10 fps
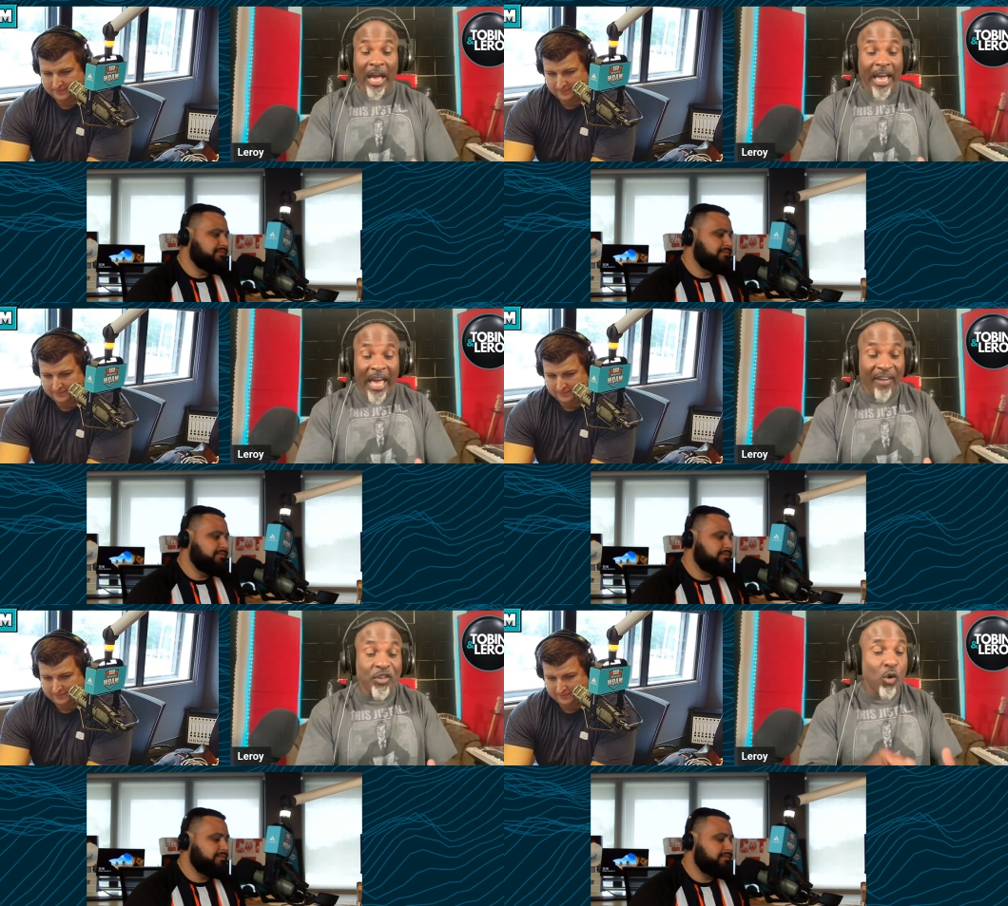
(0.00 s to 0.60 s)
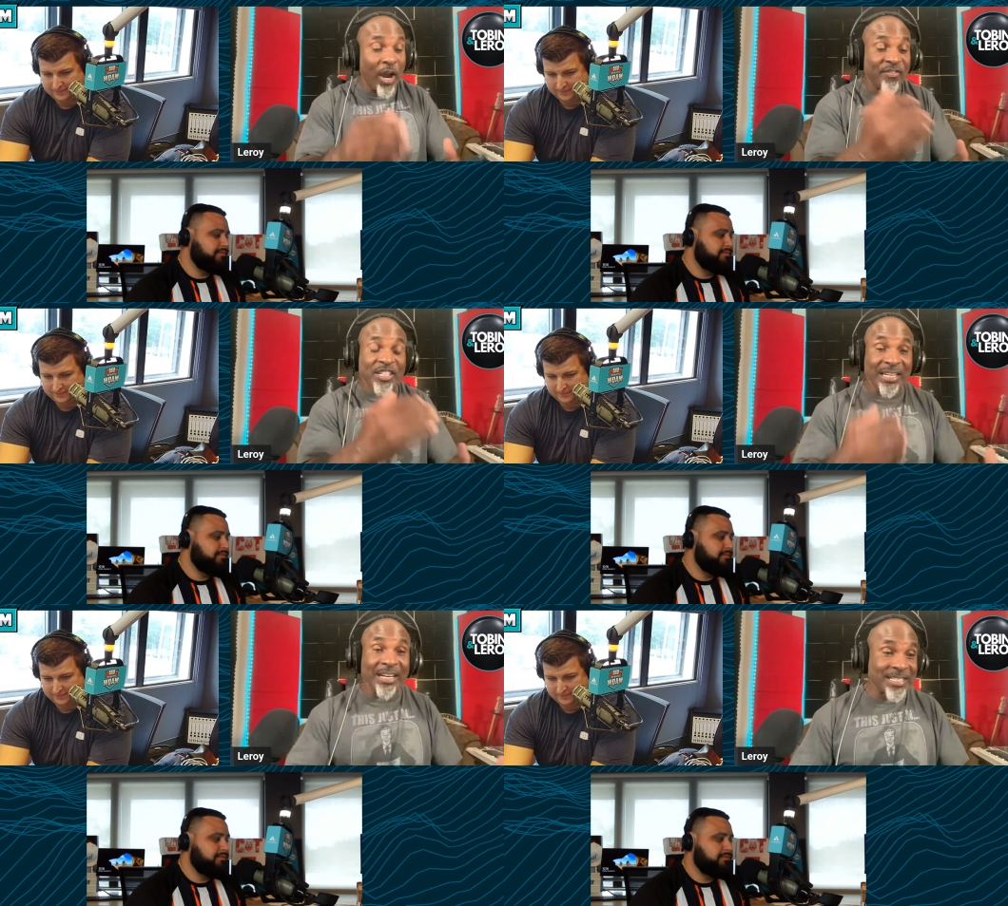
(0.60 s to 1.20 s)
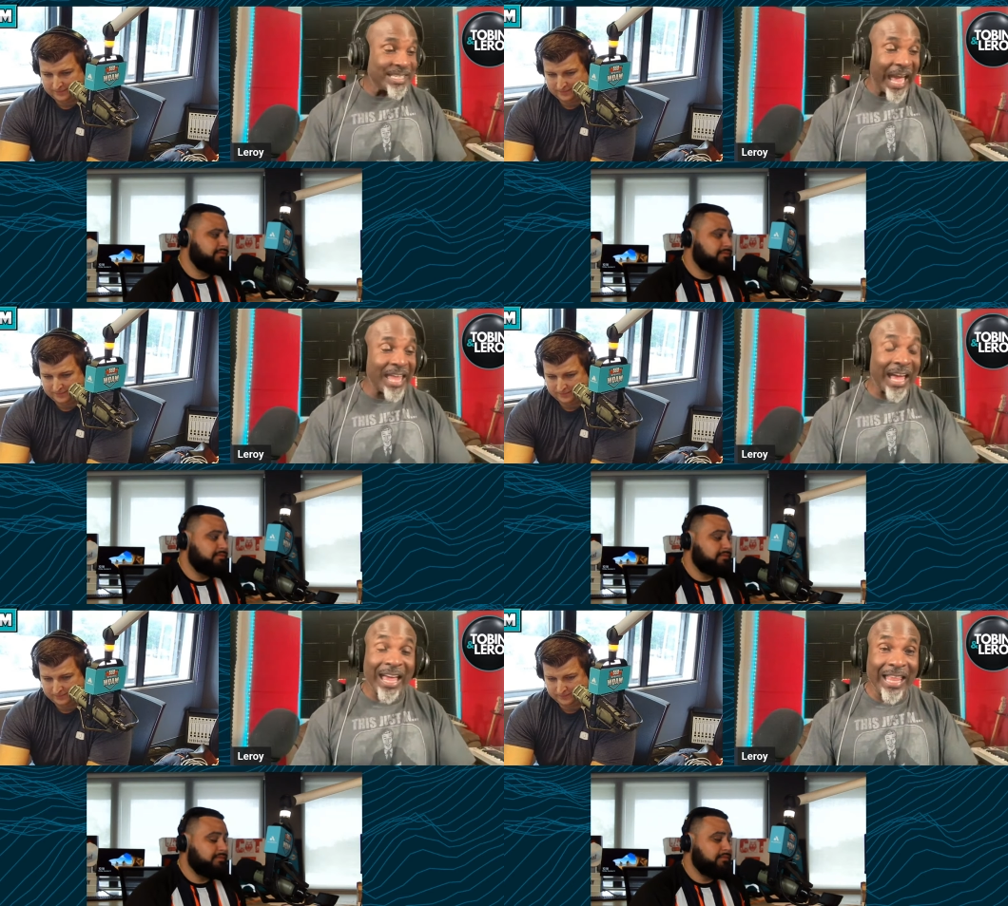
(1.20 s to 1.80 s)
Speaker 1: Have you ever seen a stat
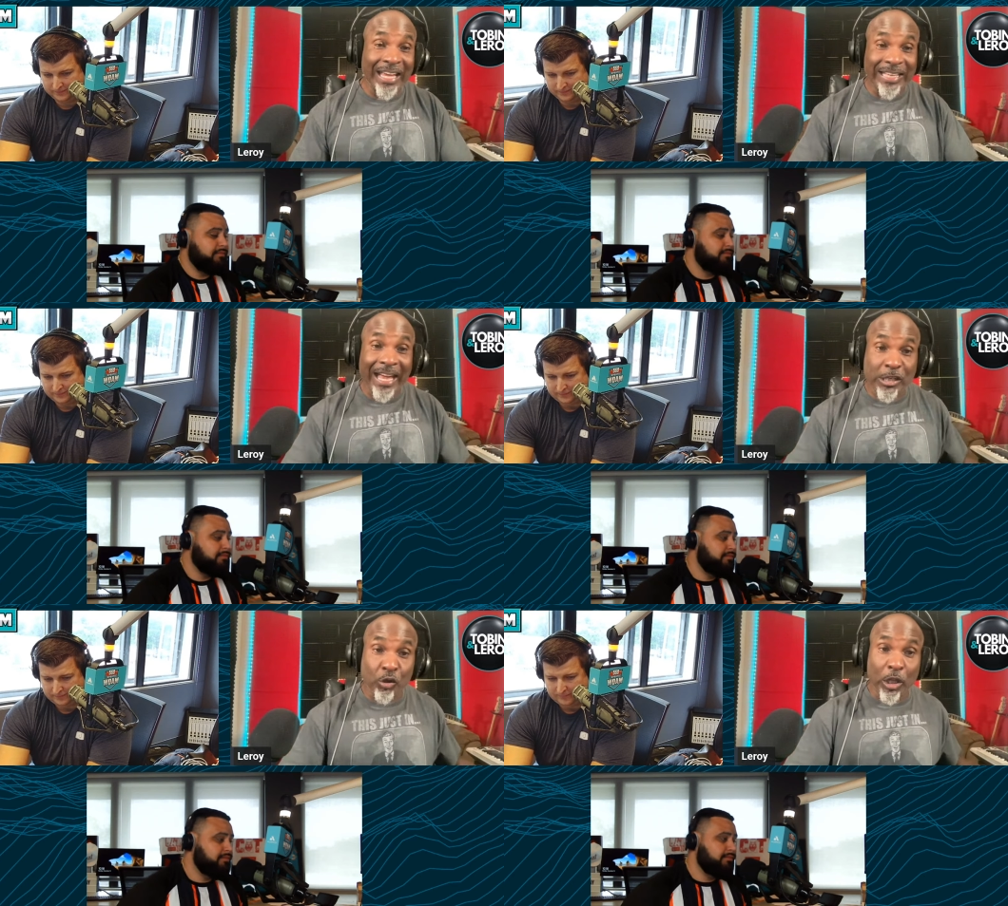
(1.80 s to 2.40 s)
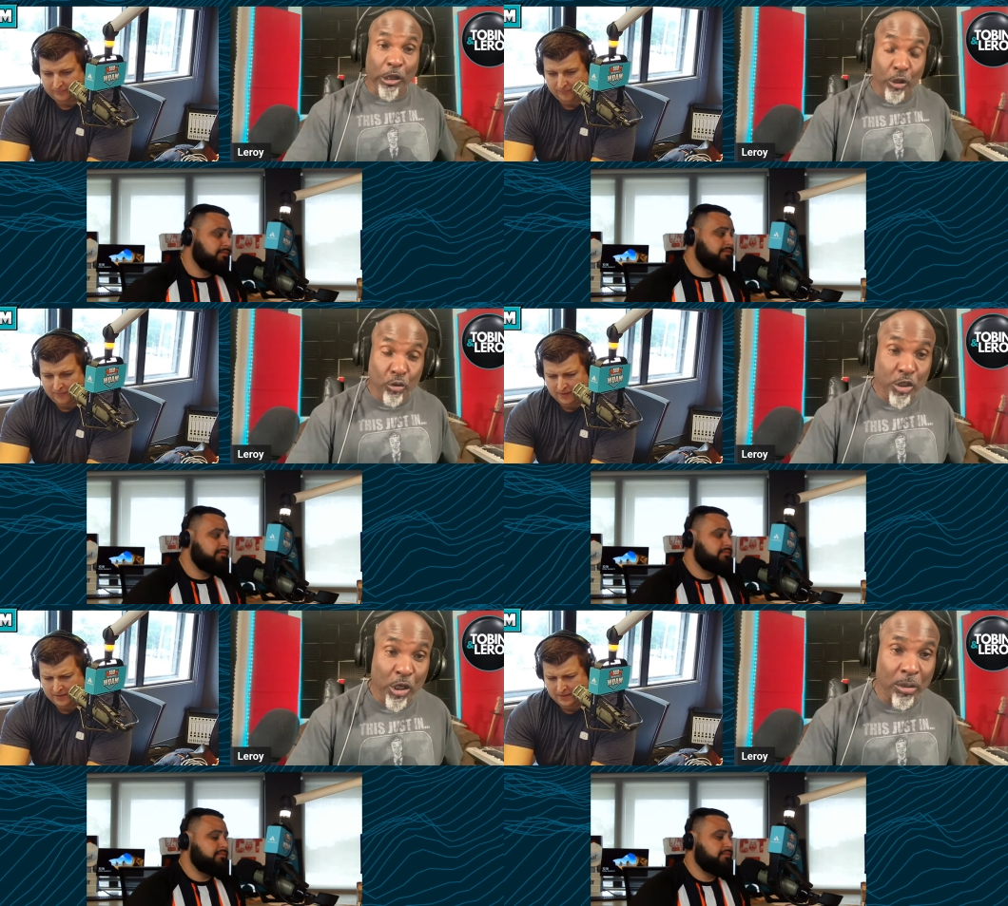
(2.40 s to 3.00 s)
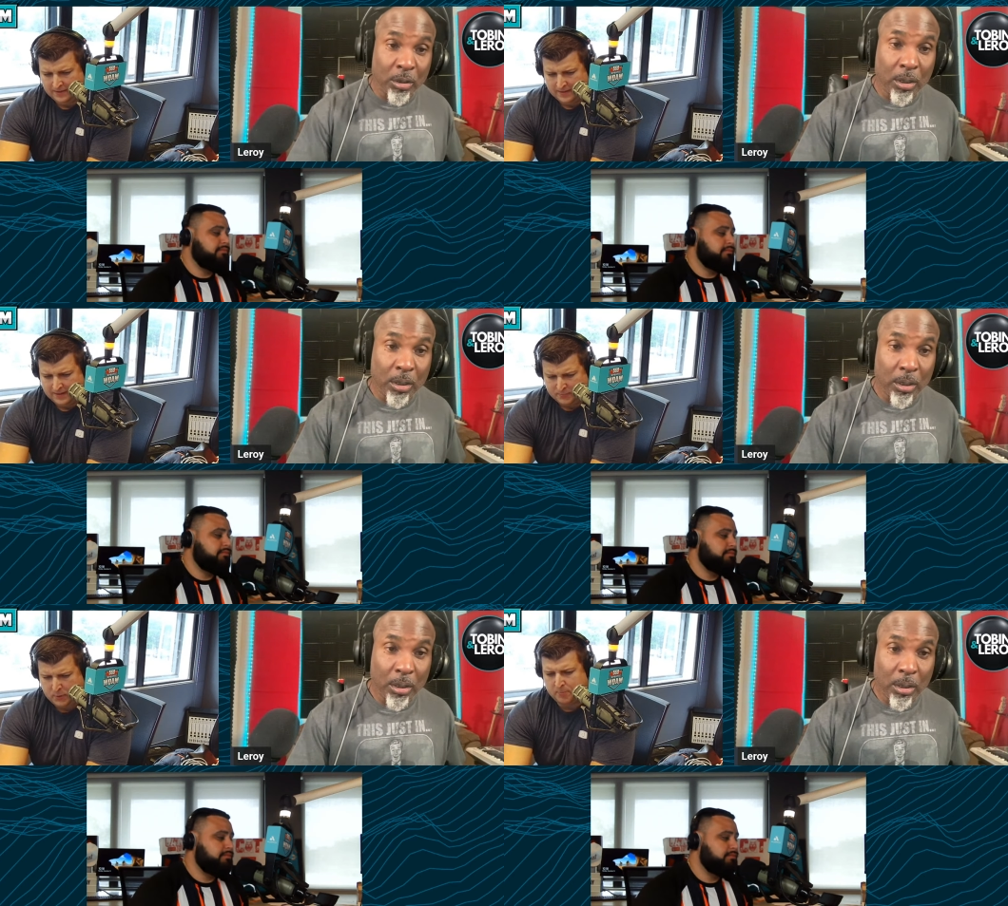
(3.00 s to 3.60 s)
line like that to a loser?
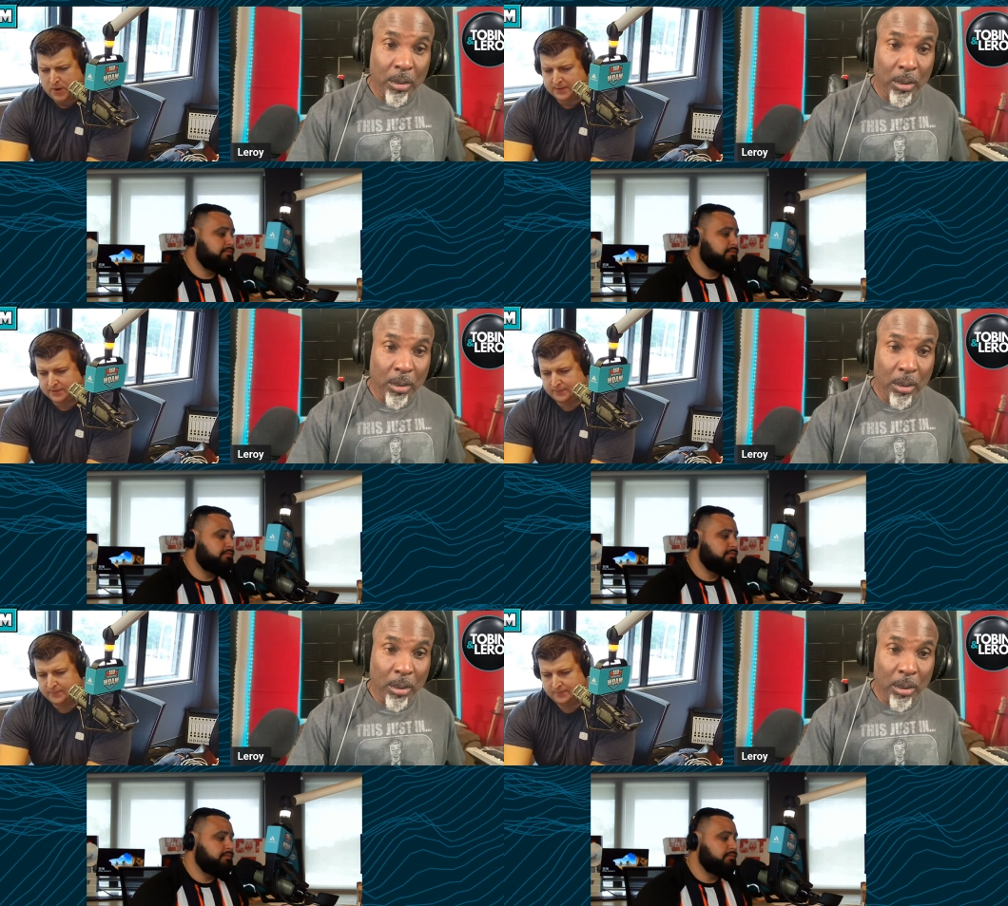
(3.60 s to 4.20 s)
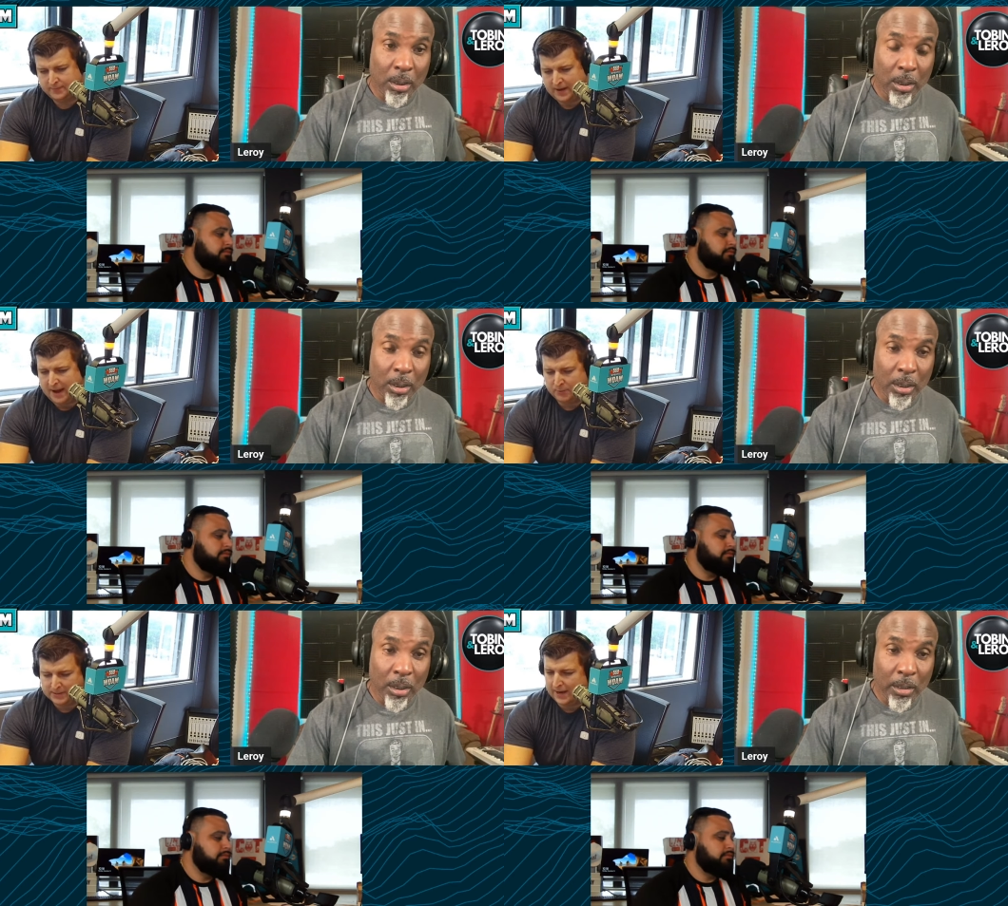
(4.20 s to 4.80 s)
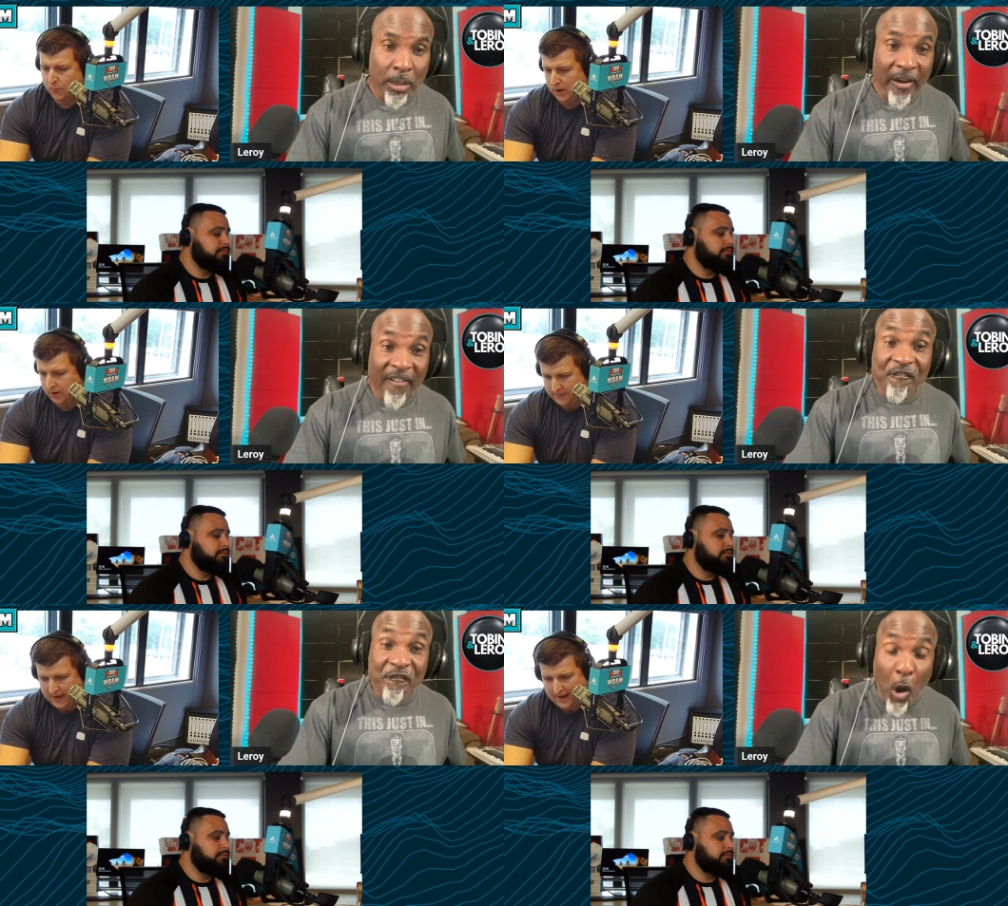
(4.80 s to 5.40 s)
Speaker 2: It's pretty impressive. I was not aware
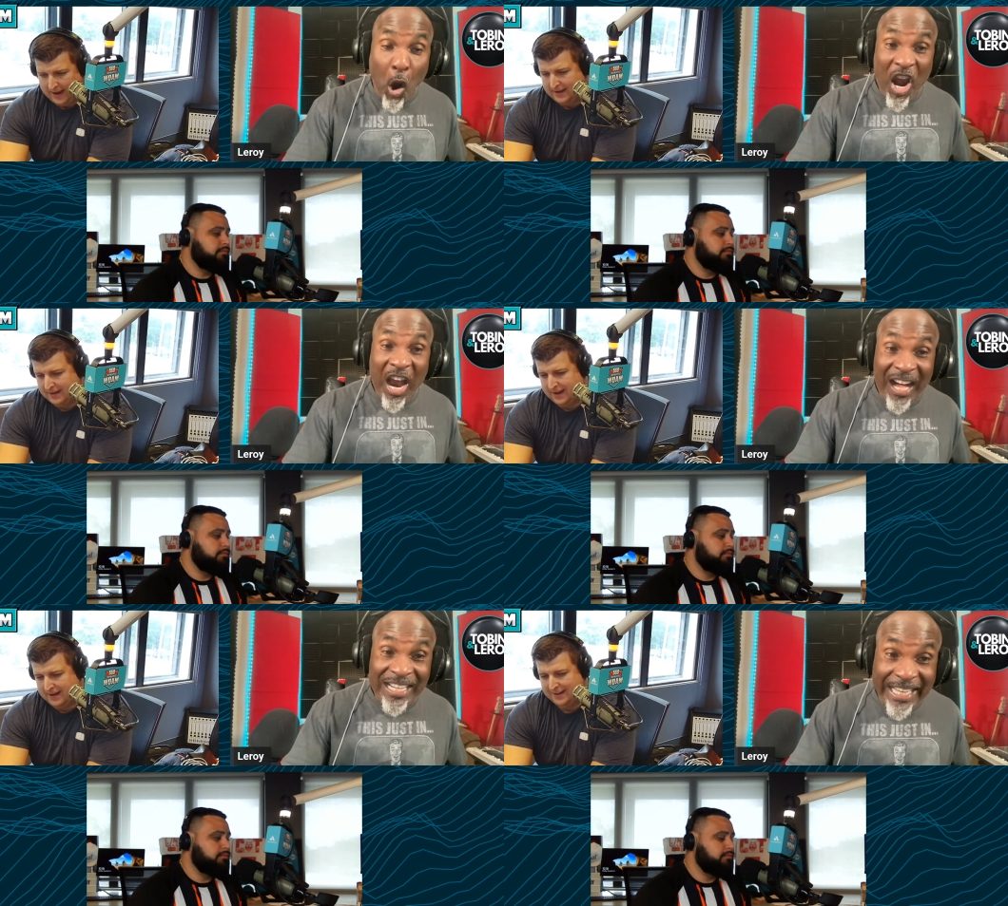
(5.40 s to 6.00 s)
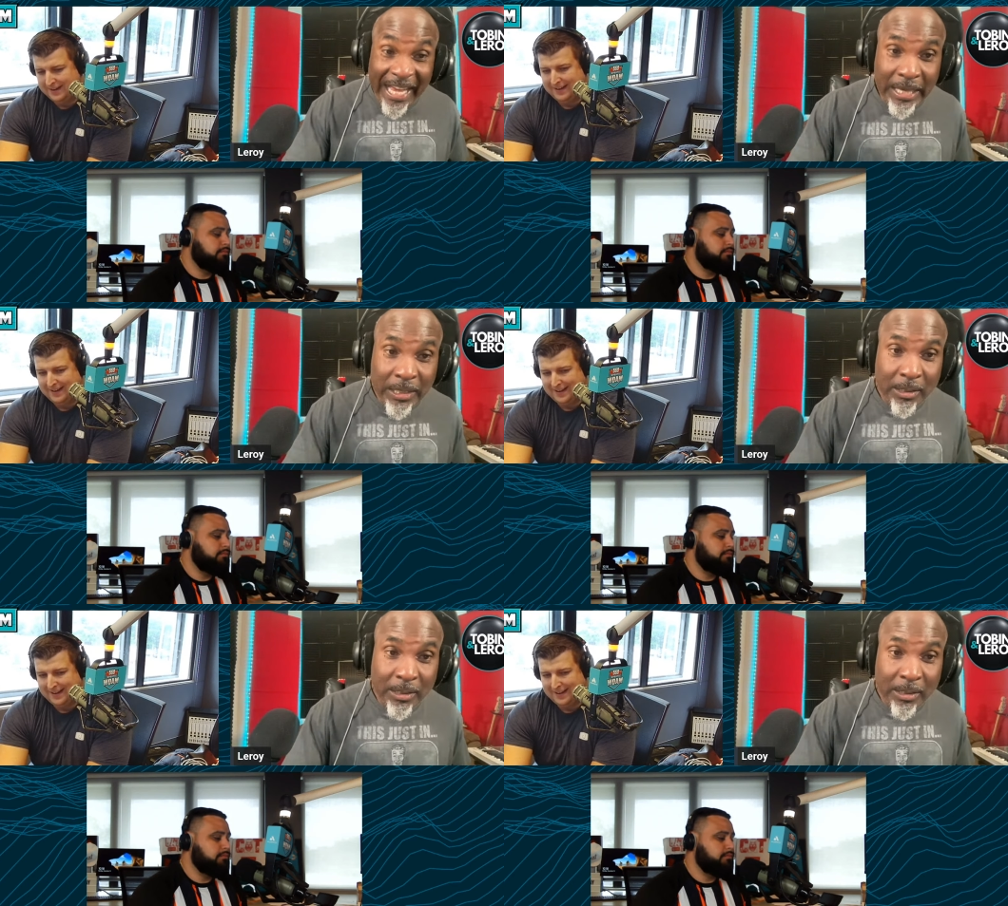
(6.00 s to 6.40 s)
of that. 400? I,